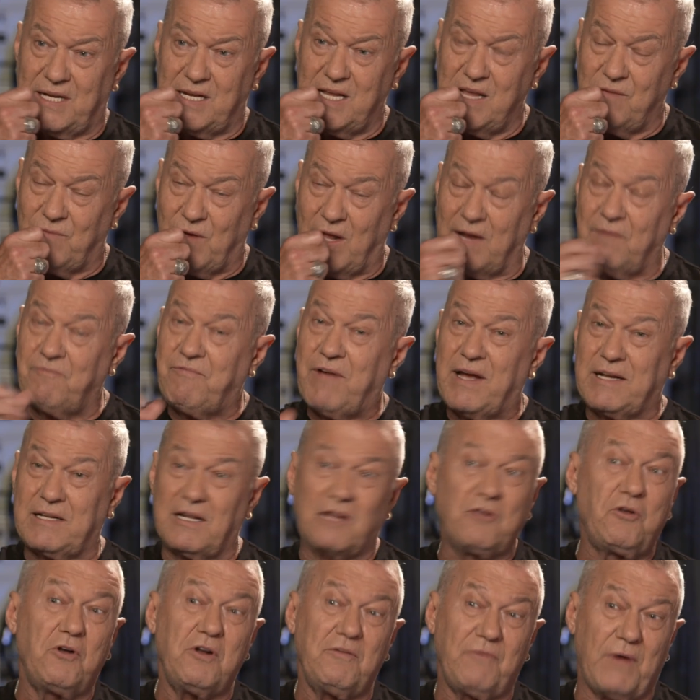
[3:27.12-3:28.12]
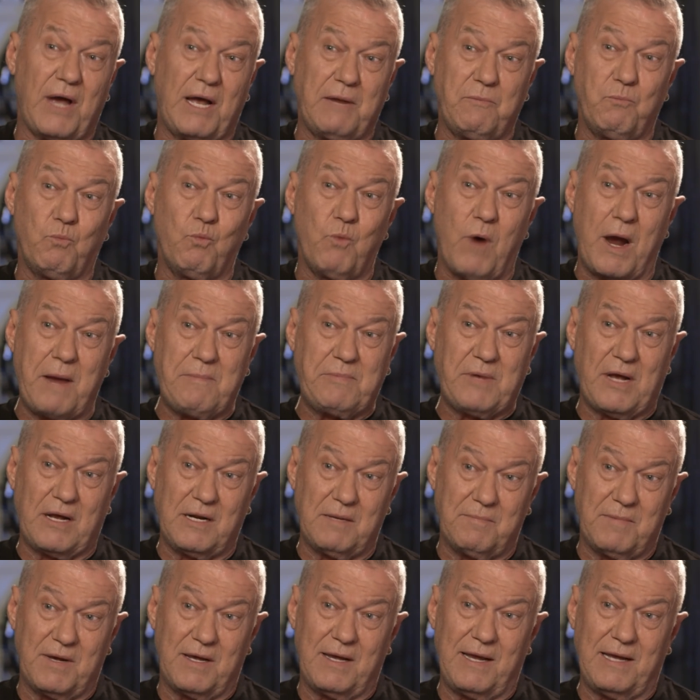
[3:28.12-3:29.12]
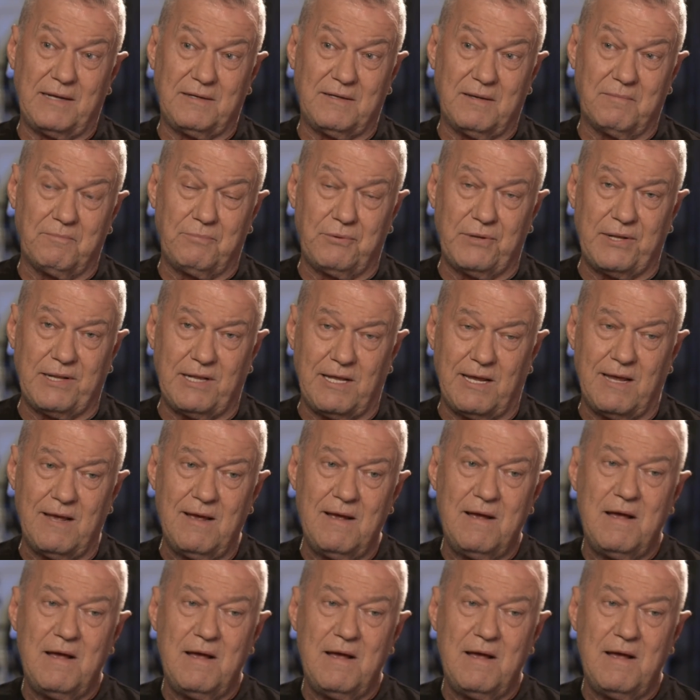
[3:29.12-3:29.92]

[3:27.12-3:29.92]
any of it. In fact, a lot of it I'd wiped out of my head completely.